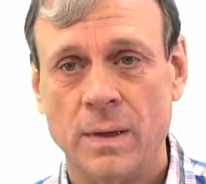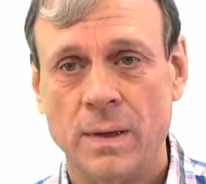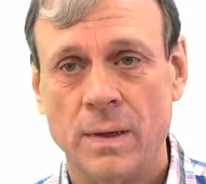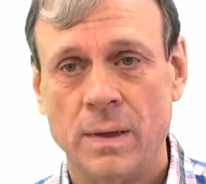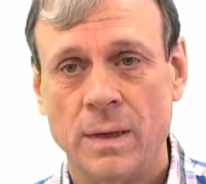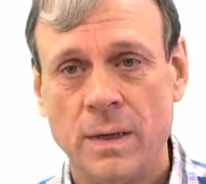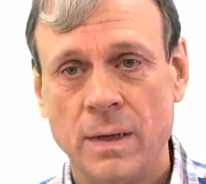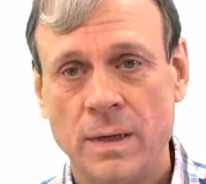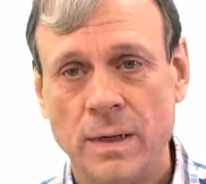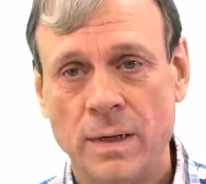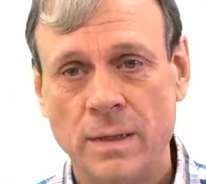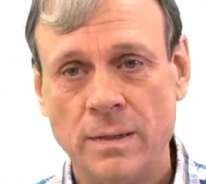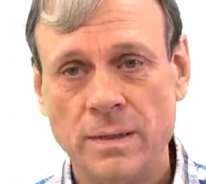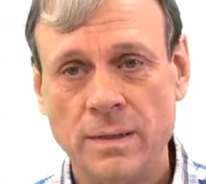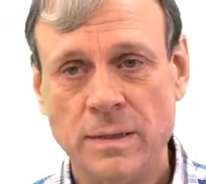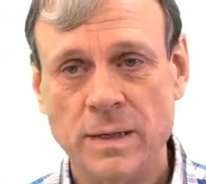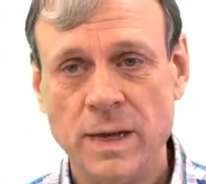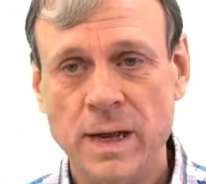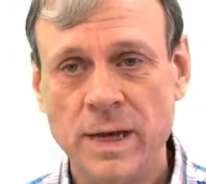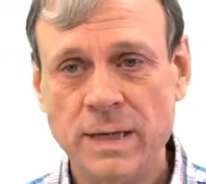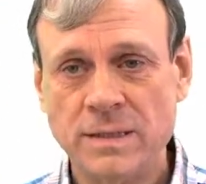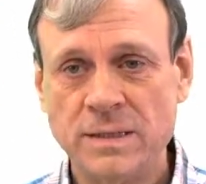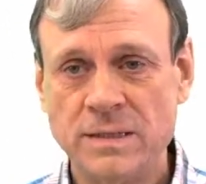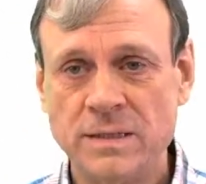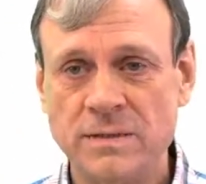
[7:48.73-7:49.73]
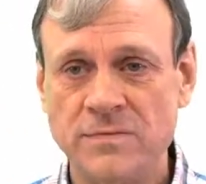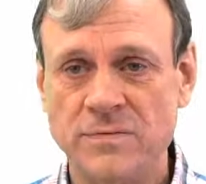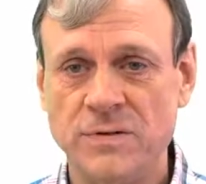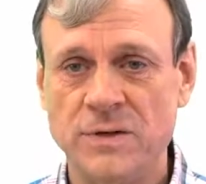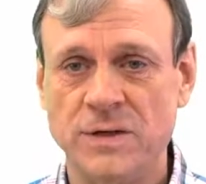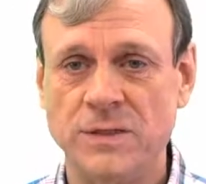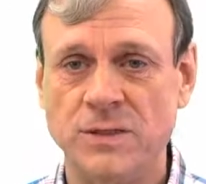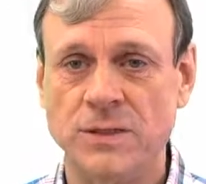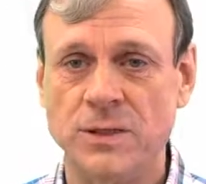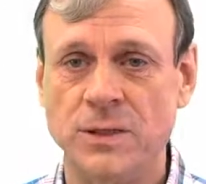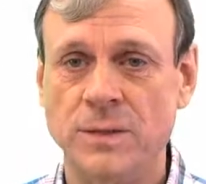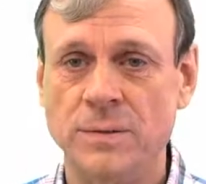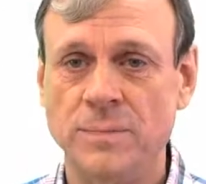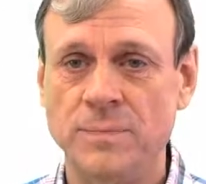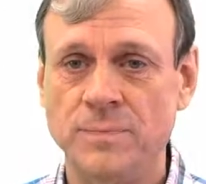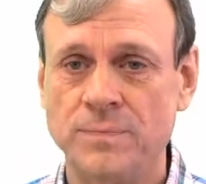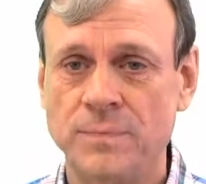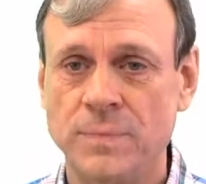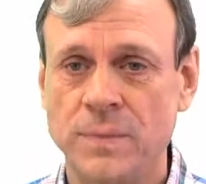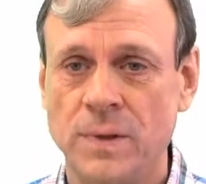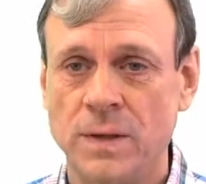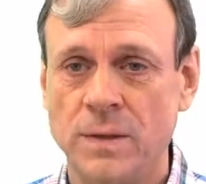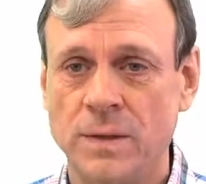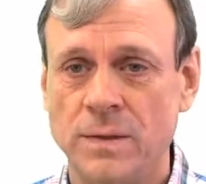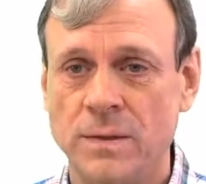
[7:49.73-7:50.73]
In the next division,
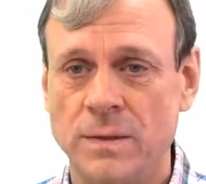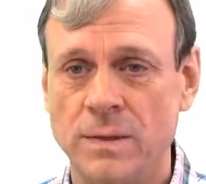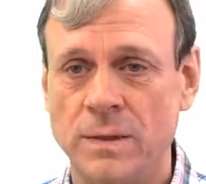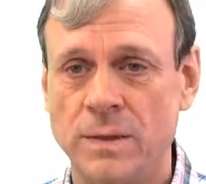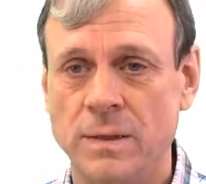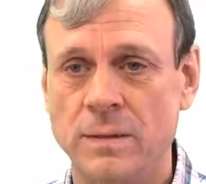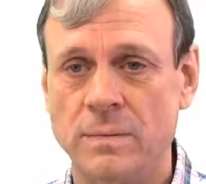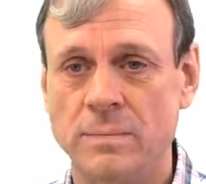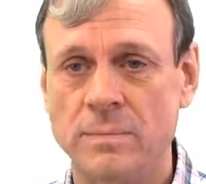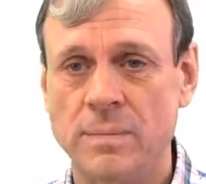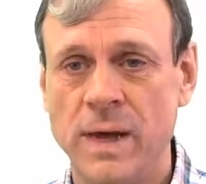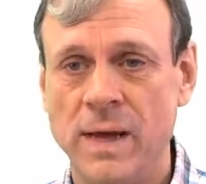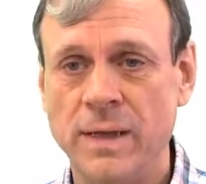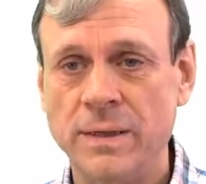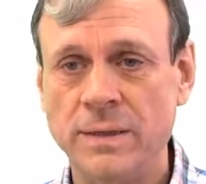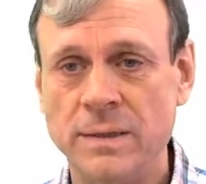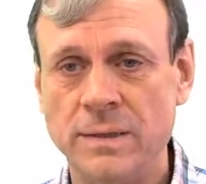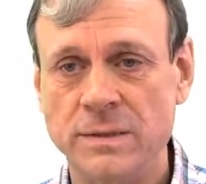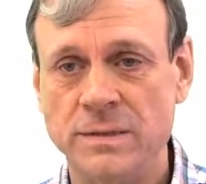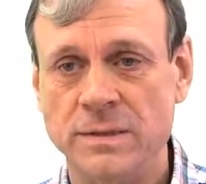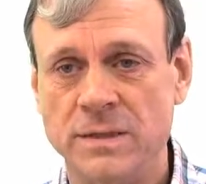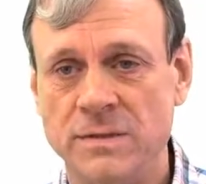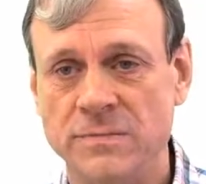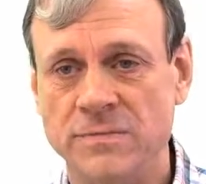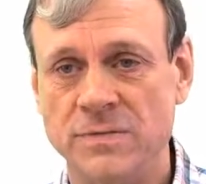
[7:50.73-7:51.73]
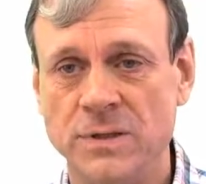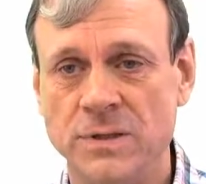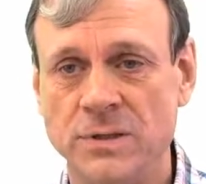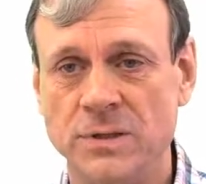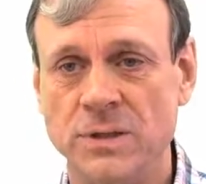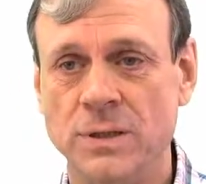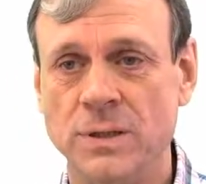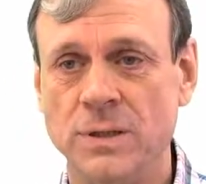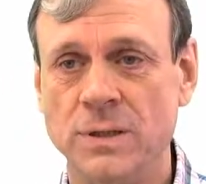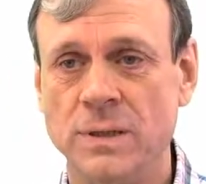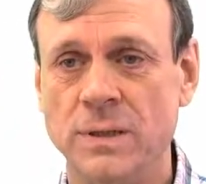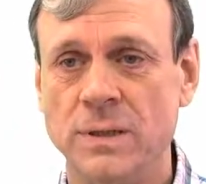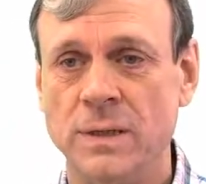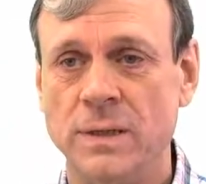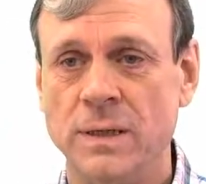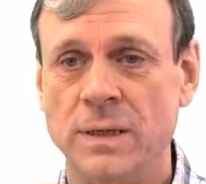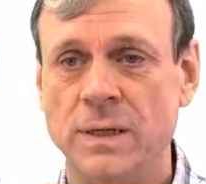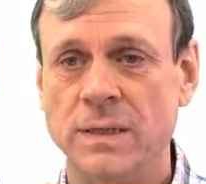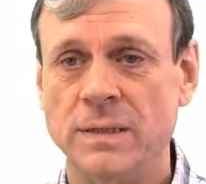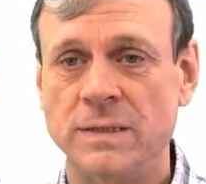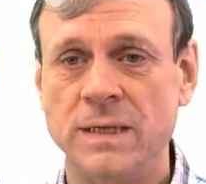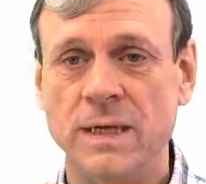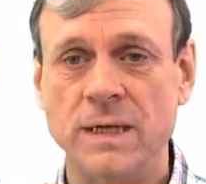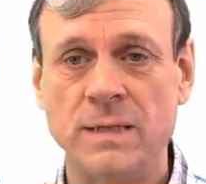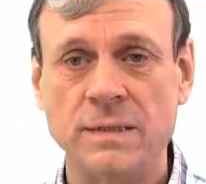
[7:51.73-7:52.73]
the methods division, it
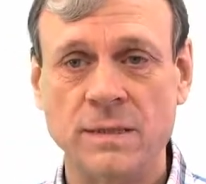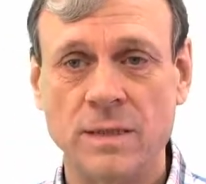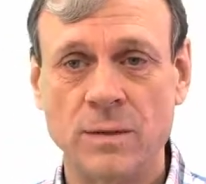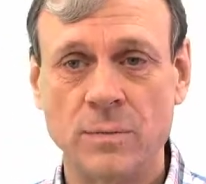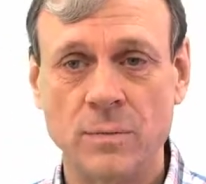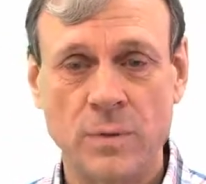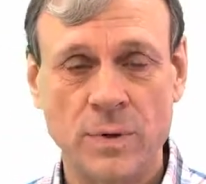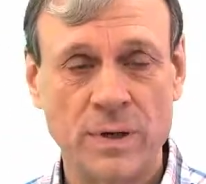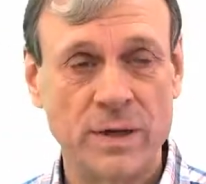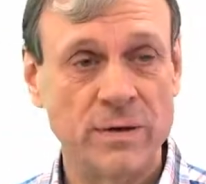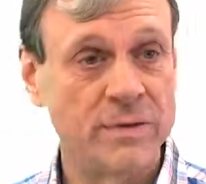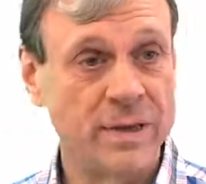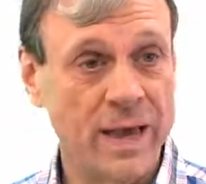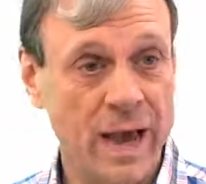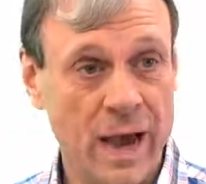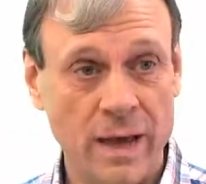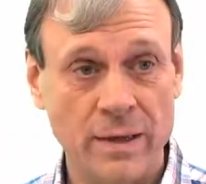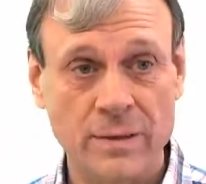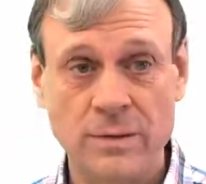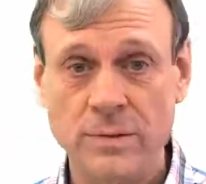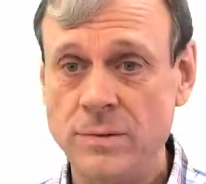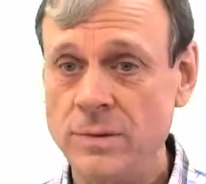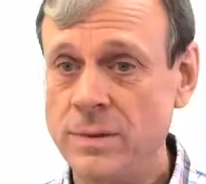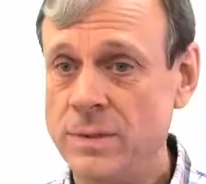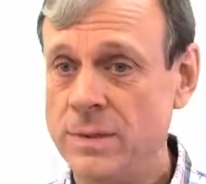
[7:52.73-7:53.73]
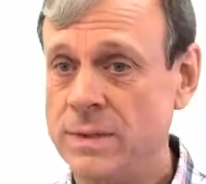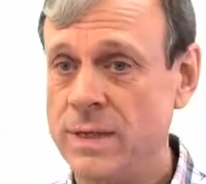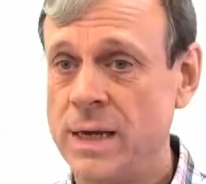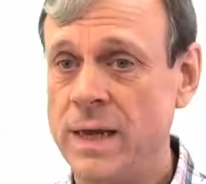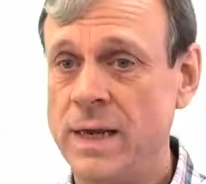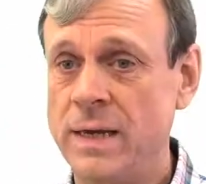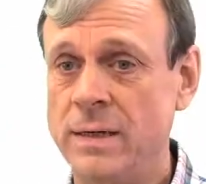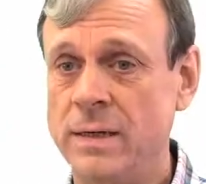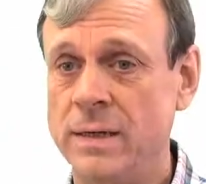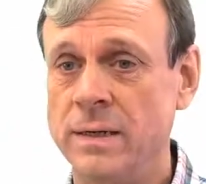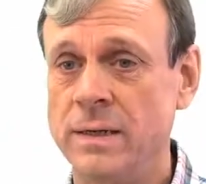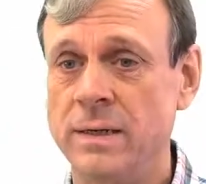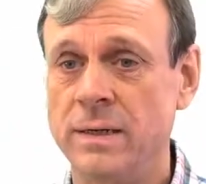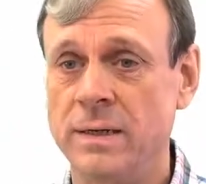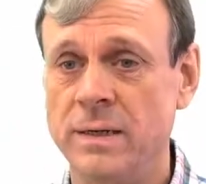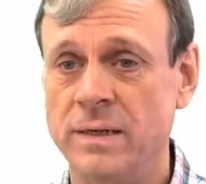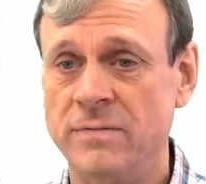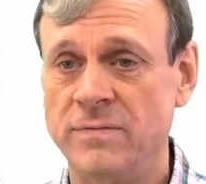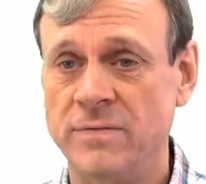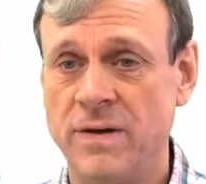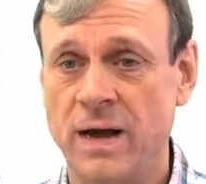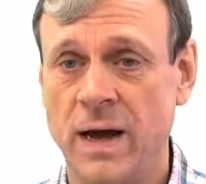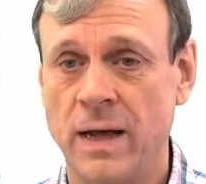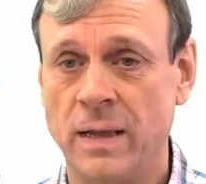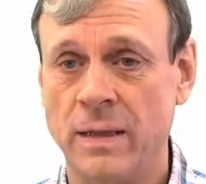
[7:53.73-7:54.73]
says that we have gathered the data in a
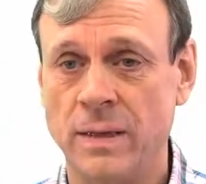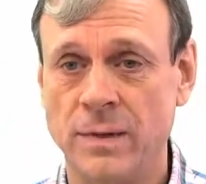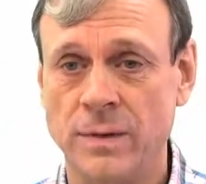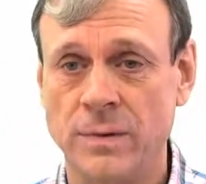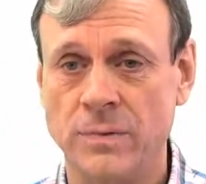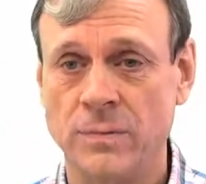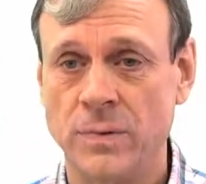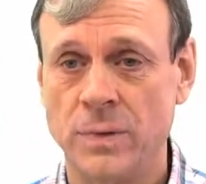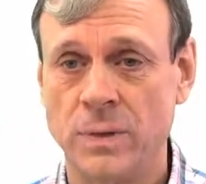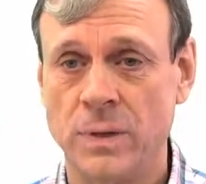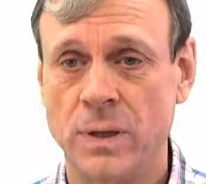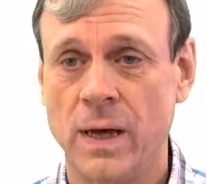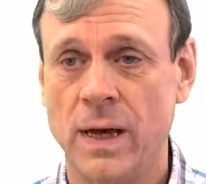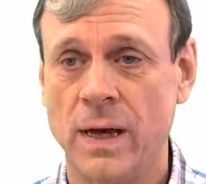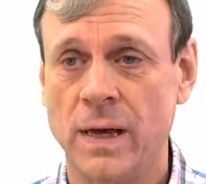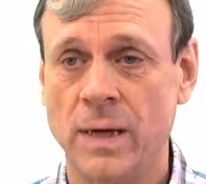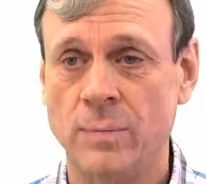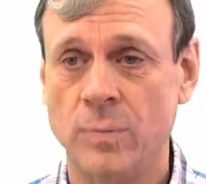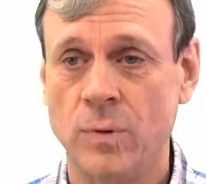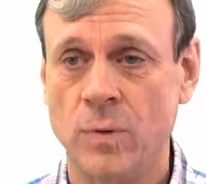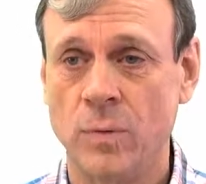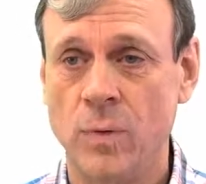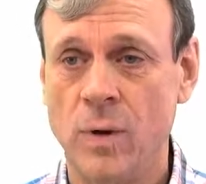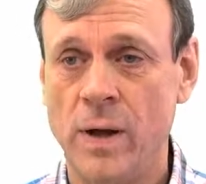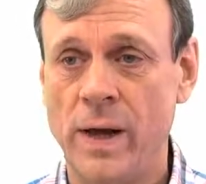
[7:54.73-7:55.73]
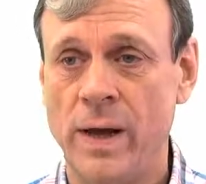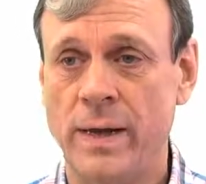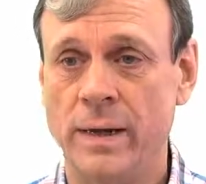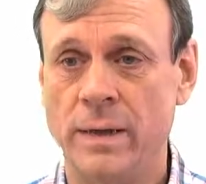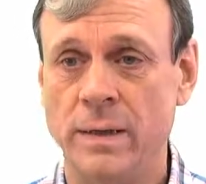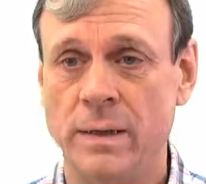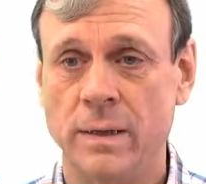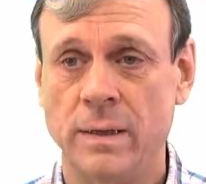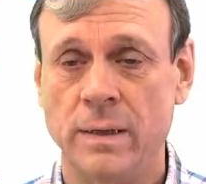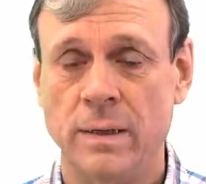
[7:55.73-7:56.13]
valid and reliable way.